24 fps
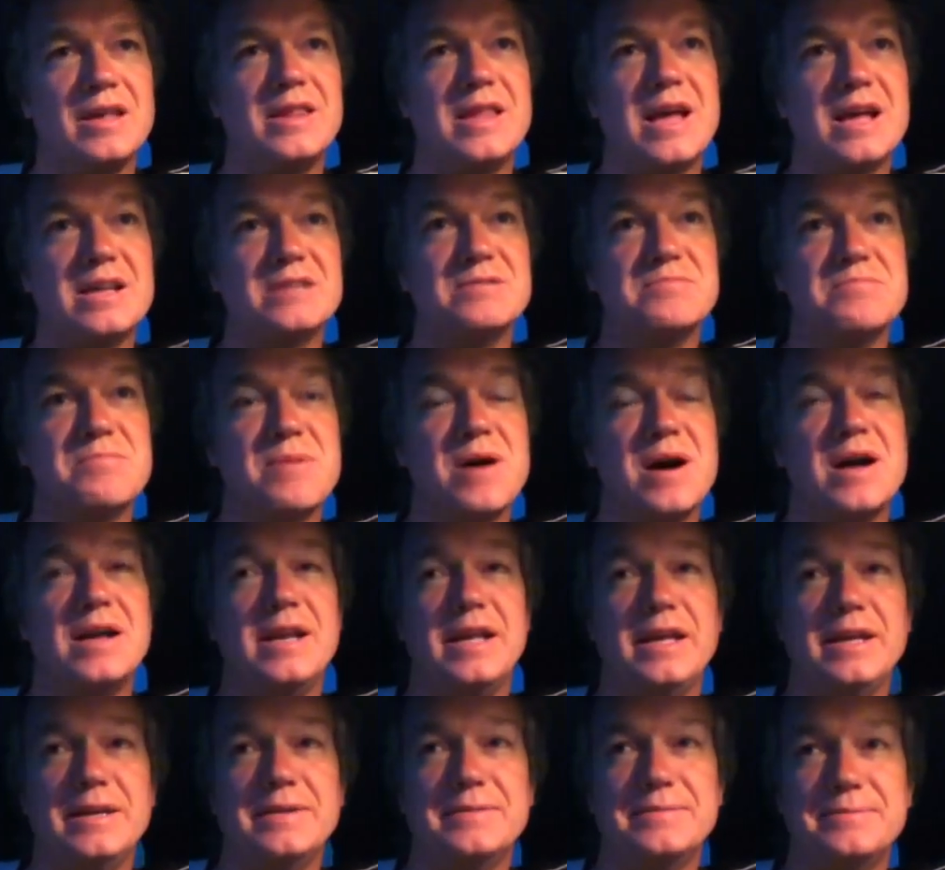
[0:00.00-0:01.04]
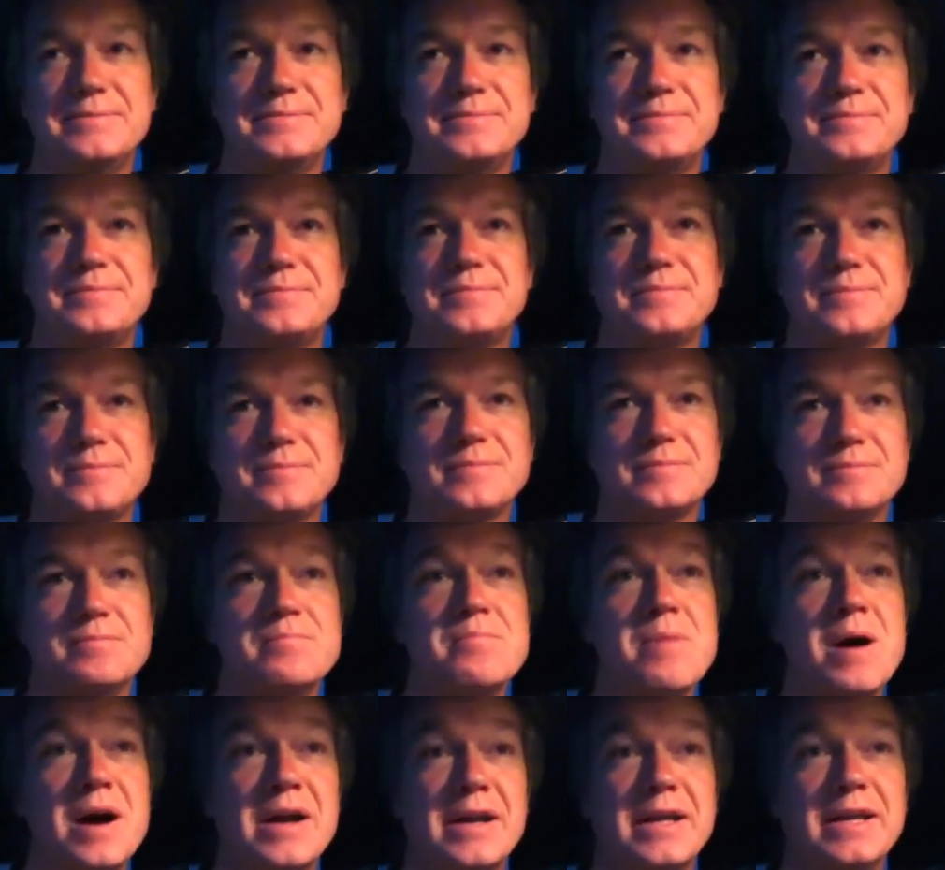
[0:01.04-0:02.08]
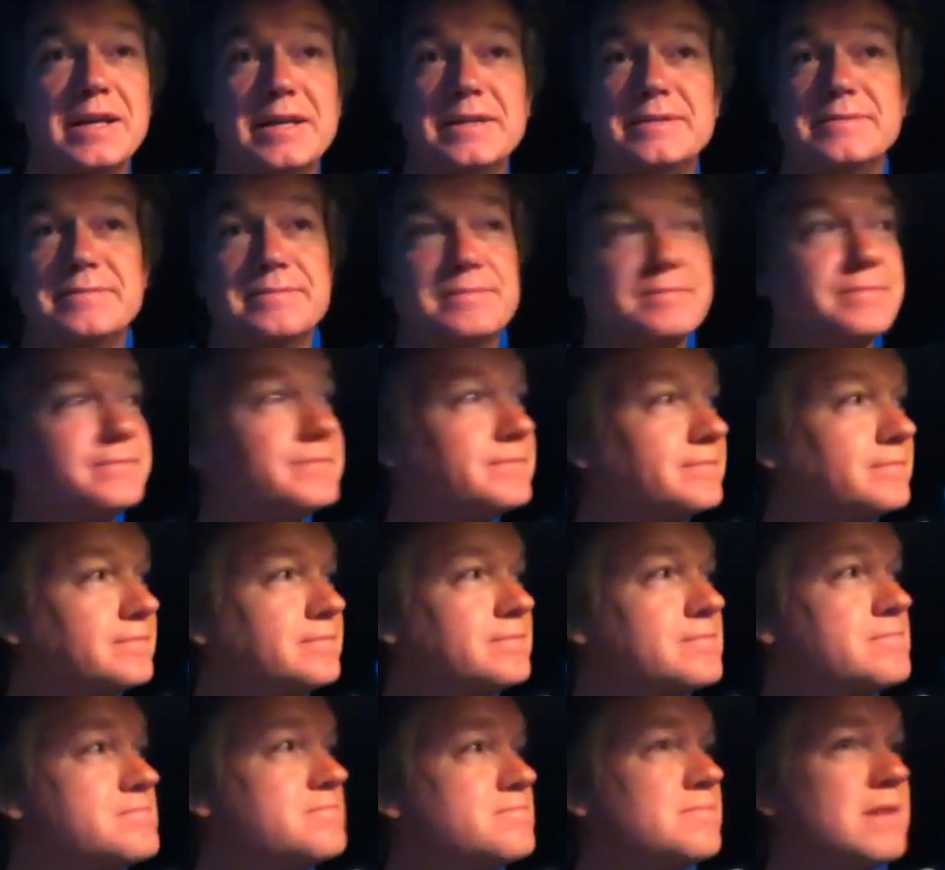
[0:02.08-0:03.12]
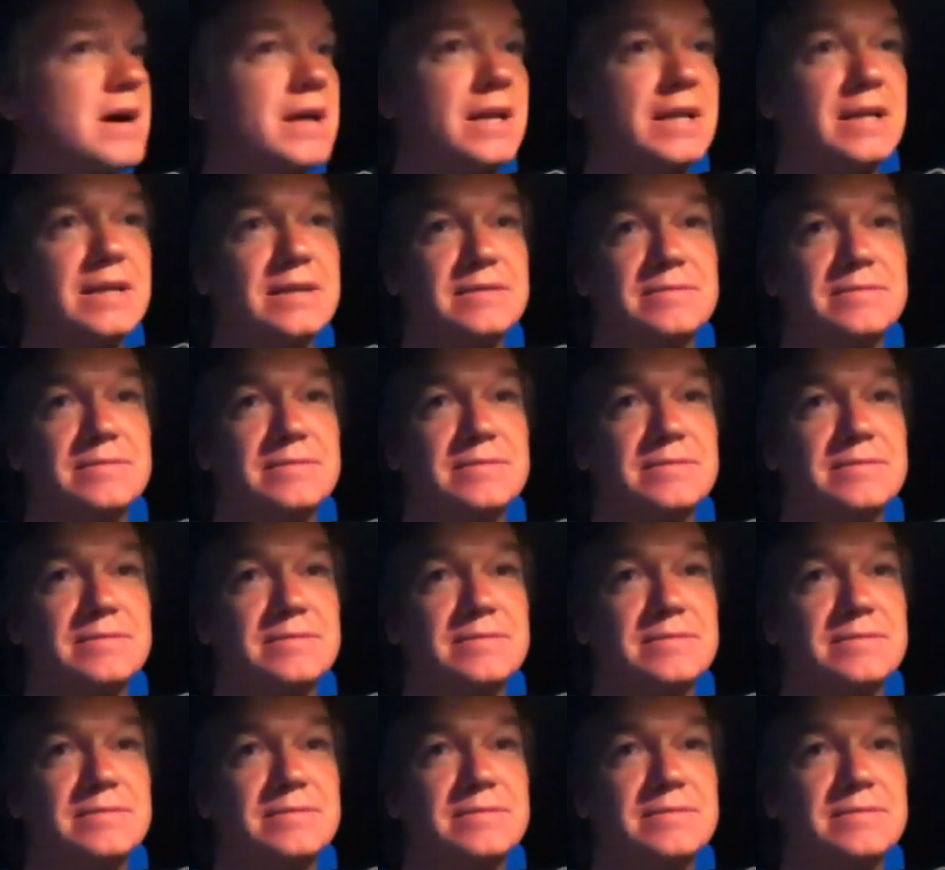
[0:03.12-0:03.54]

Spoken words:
and that is money, money, money.